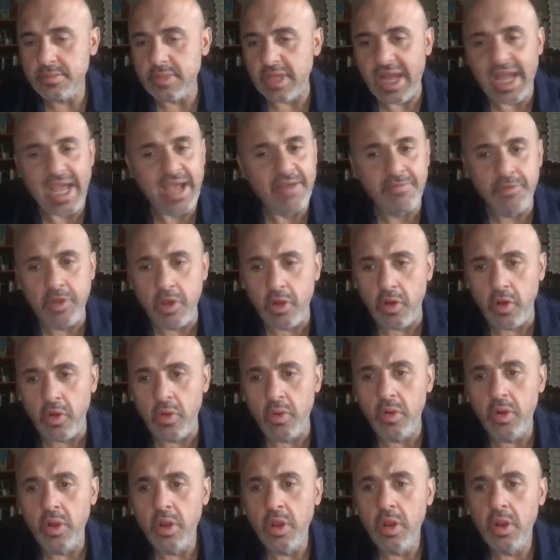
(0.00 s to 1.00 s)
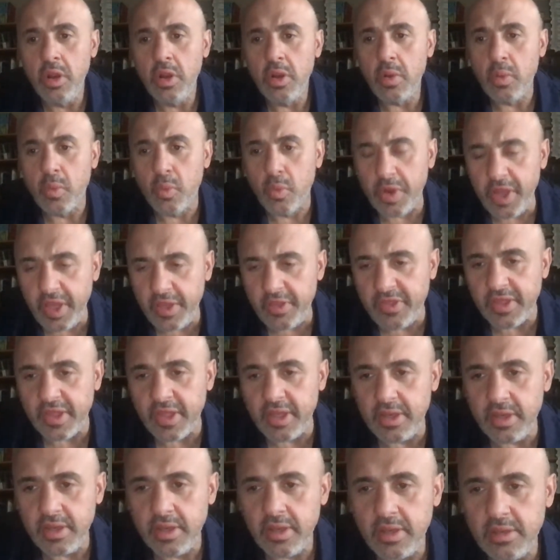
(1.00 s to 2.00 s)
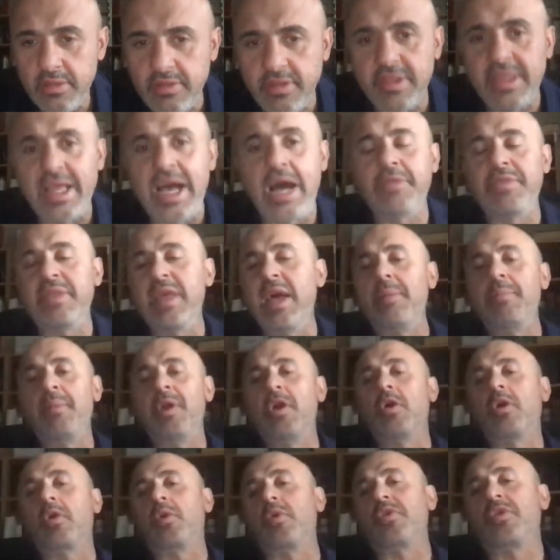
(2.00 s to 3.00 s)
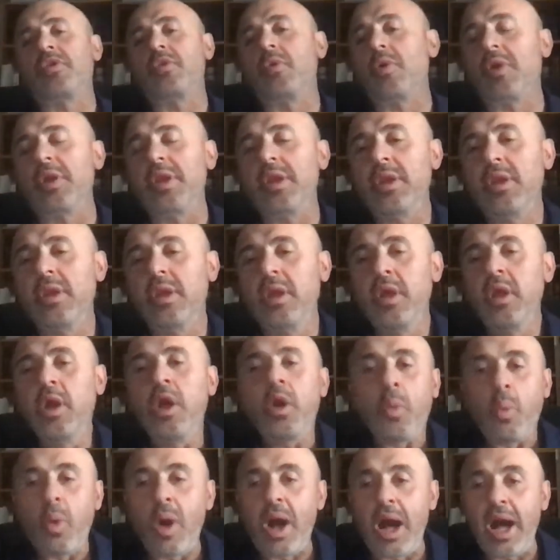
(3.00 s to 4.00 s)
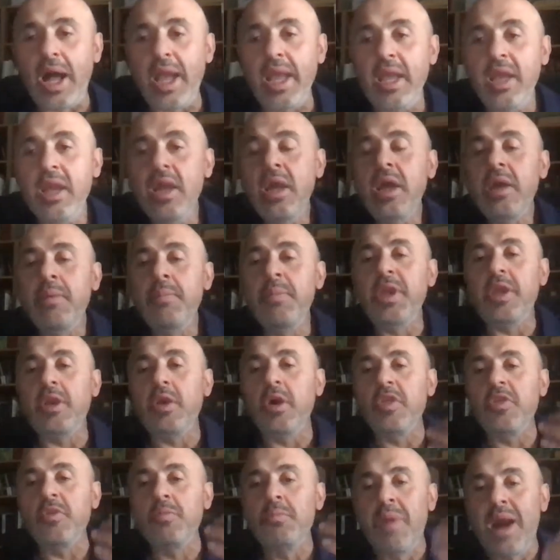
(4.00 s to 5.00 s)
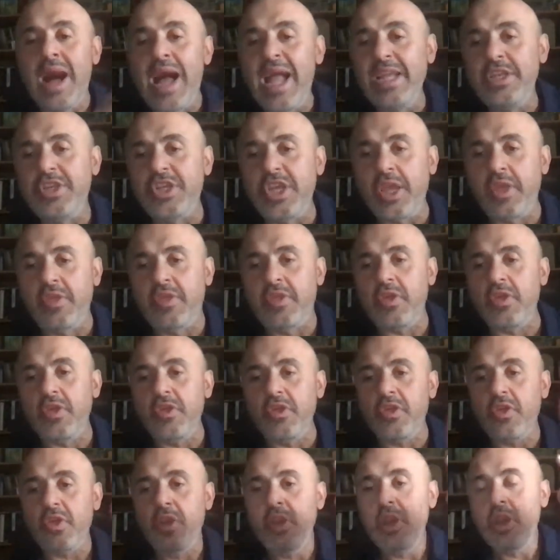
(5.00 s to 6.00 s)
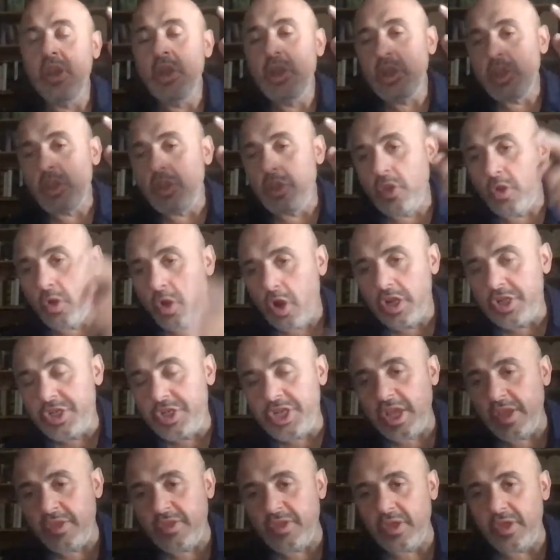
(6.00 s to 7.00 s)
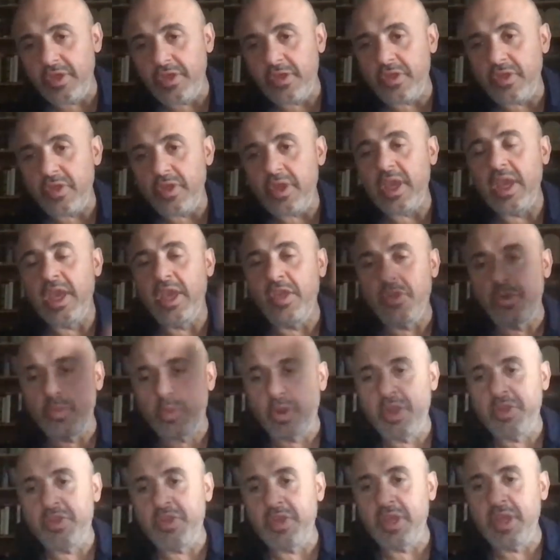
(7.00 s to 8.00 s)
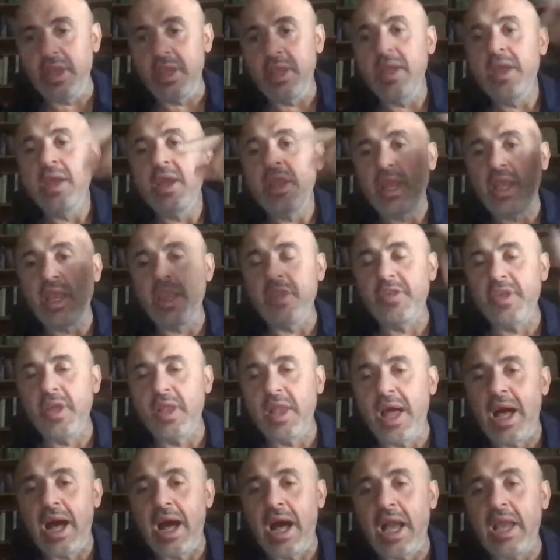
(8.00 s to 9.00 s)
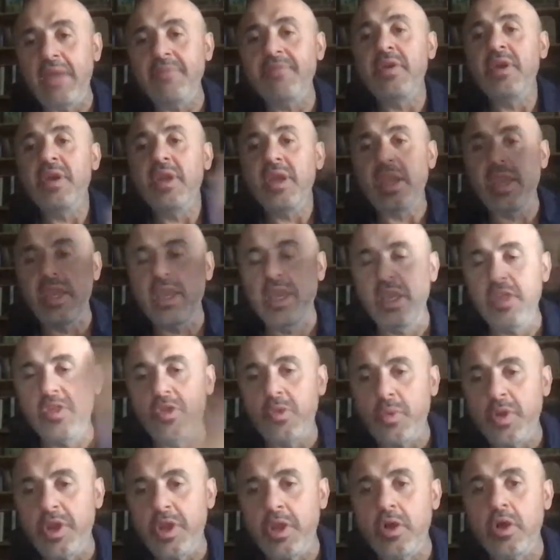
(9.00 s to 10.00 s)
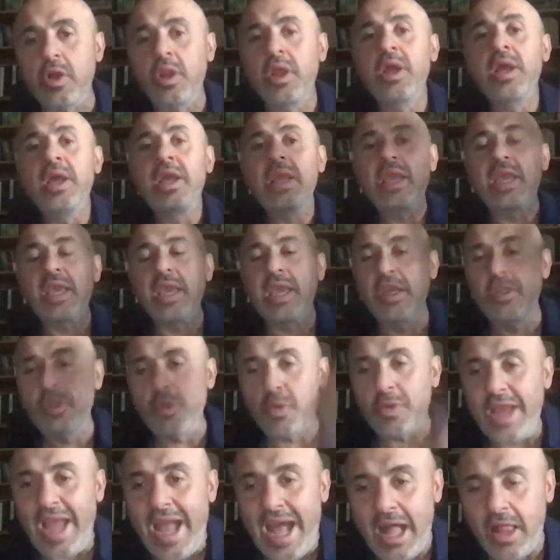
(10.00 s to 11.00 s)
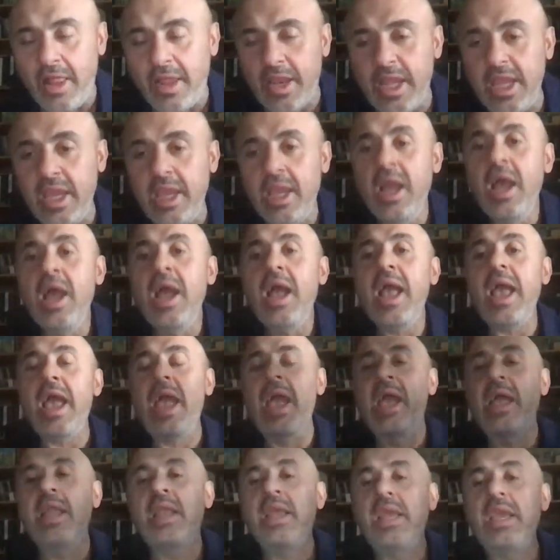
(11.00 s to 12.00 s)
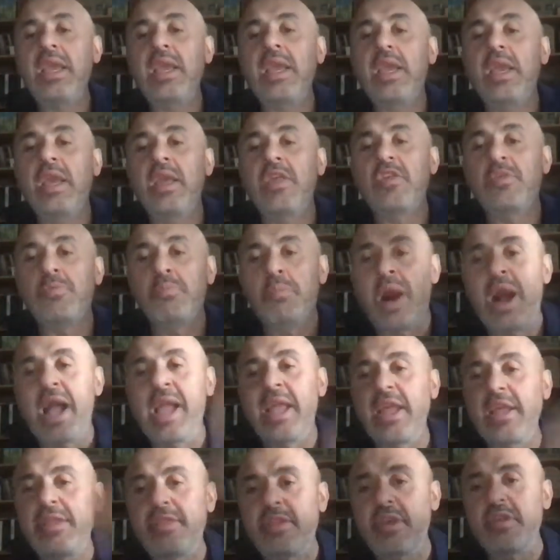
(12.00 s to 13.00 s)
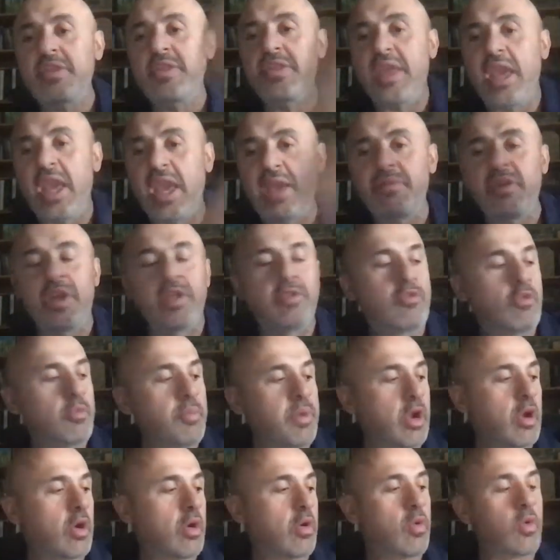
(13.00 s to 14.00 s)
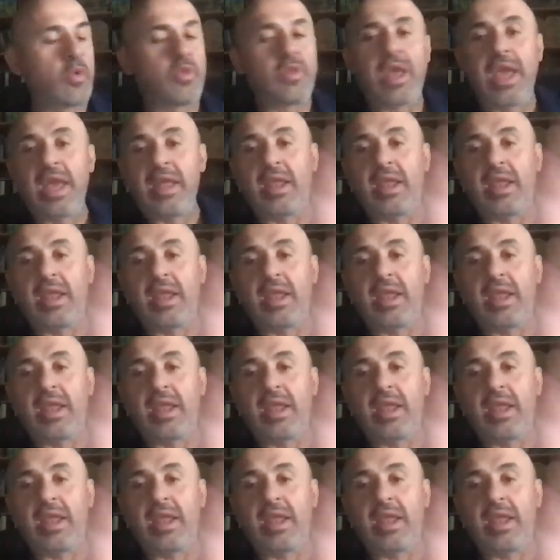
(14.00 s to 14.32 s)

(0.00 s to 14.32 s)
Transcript: I have no reason to doubt that miracle story. Why? Because my Jesus, your Jesus, is risen He's alive. He is real. He is reality. And he is mighty to save and do miracles.